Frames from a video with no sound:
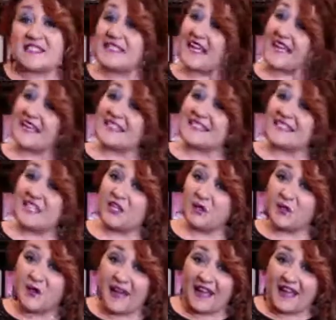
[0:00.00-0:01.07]
I can't see
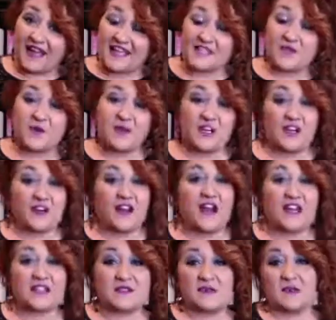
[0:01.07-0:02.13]
you guys or
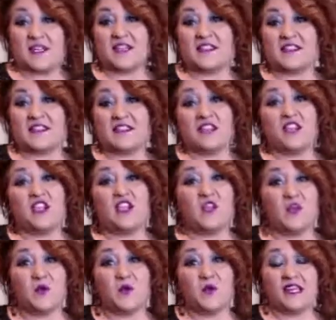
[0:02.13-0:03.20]
interact with
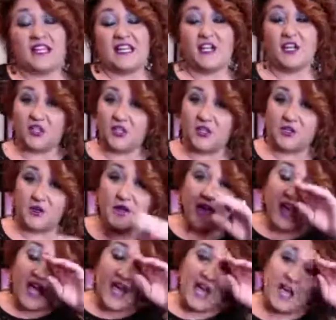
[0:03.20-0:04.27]
you and hear you,
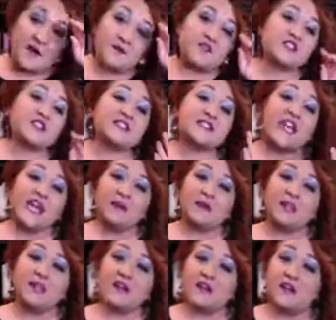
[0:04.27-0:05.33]
just type
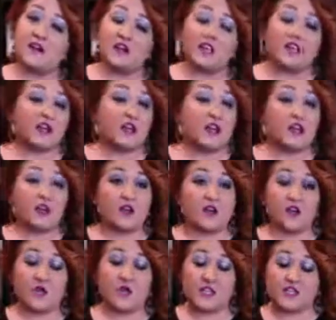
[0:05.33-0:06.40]
in your
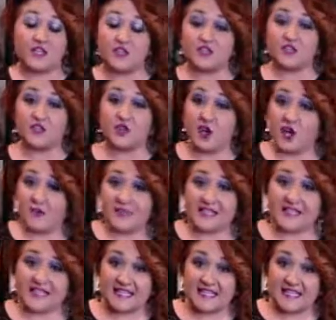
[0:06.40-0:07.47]
questions, your
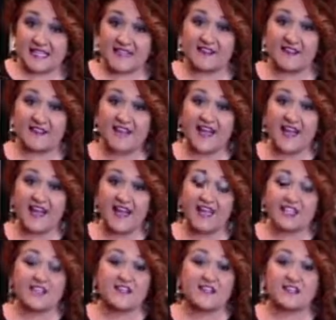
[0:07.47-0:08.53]
comments, anything like that,
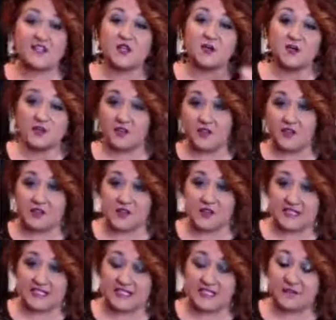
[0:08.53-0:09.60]
and Jessica will fill those
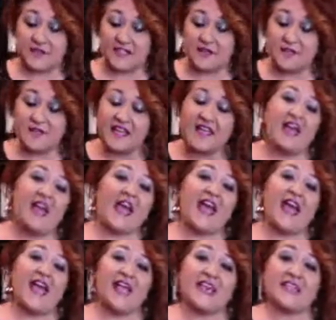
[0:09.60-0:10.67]
into me.
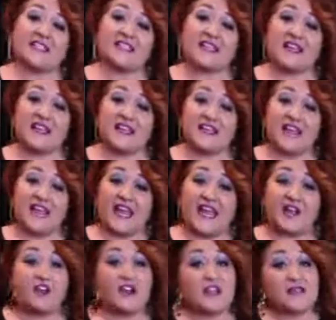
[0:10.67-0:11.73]
And
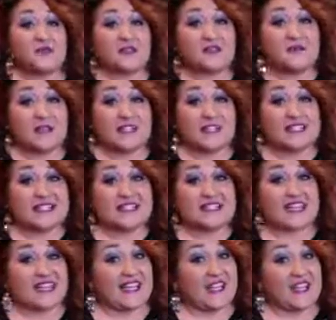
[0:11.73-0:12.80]
interact with me since
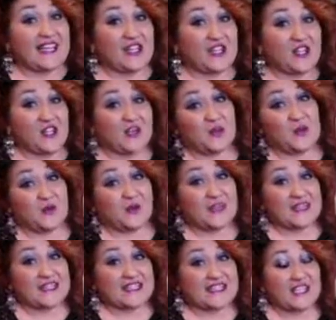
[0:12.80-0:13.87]
I can't hear you
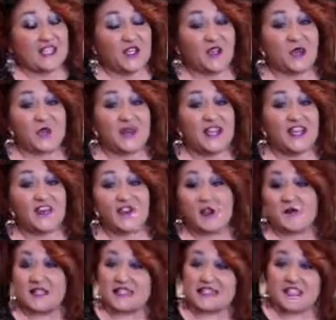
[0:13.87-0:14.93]
and see you. Throw
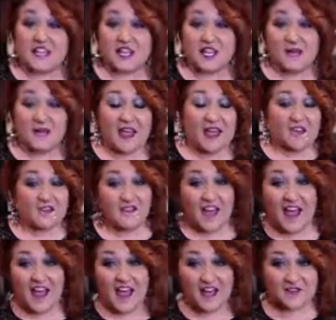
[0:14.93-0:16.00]
me some high
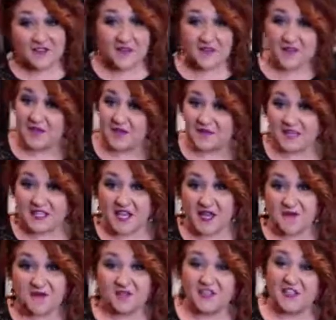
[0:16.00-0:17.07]
fives or thumbs
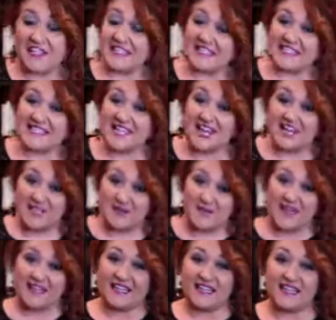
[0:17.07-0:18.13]
up if you get excited
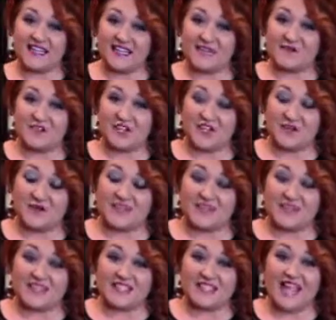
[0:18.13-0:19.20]
about anything I'm sharing with
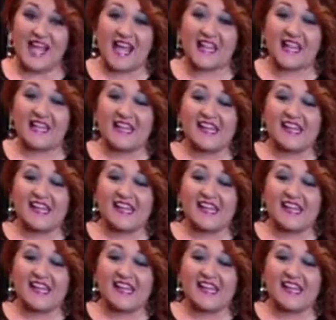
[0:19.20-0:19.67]
you today.